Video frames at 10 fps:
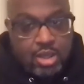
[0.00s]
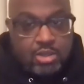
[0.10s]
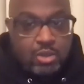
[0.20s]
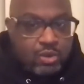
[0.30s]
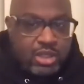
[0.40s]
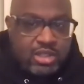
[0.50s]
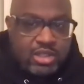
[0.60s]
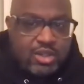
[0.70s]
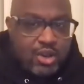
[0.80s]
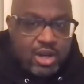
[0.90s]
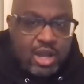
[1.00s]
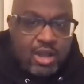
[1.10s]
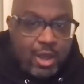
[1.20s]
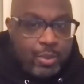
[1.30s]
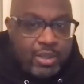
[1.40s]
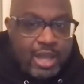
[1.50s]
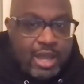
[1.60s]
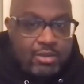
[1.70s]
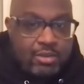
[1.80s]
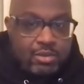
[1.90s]
So it really just started out helping
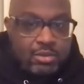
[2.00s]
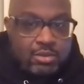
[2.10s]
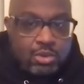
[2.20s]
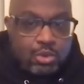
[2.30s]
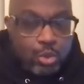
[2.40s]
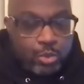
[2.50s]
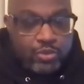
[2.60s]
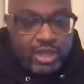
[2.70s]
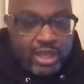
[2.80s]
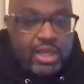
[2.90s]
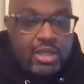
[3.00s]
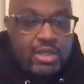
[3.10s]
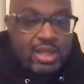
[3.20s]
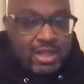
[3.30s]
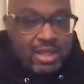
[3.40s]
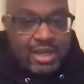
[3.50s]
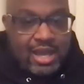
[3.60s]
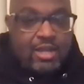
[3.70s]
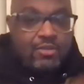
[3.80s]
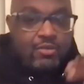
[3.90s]
that group of kids, and then it
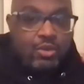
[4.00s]
kind of